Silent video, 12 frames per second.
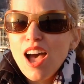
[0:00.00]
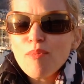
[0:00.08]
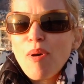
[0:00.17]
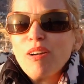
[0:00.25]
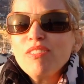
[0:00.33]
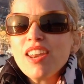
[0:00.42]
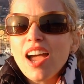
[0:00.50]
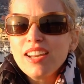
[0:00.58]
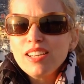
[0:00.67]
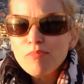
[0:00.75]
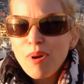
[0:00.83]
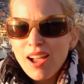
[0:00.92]
About
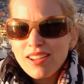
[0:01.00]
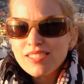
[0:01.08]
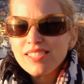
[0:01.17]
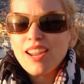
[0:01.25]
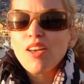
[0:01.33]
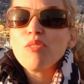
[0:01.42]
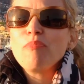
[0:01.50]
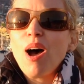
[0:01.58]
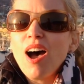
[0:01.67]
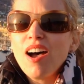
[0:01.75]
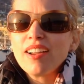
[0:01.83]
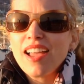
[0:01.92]
90 miles down the
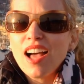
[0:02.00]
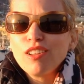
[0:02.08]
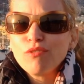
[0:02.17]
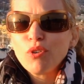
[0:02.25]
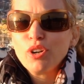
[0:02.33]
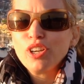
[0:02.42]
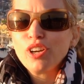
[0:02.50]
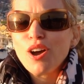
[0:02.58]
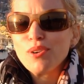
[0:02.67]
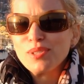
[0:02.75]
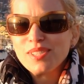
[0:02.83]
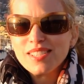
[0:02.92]
Baja California
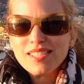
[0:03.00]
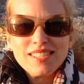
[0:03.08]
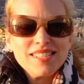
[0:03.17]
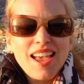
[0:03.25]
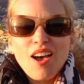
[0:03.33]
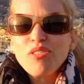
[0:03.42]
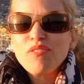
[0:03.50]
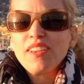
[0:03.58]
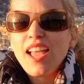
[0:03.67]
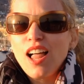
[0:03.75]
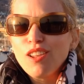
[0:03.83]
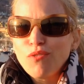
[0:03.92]
coast, south of the
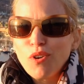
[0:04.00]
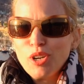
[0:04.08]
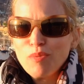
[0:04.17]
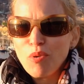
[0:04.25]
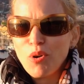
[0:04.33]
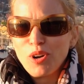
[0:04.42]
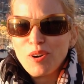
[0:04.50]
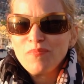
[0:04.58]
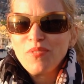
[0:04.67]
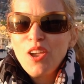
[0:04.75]
California border,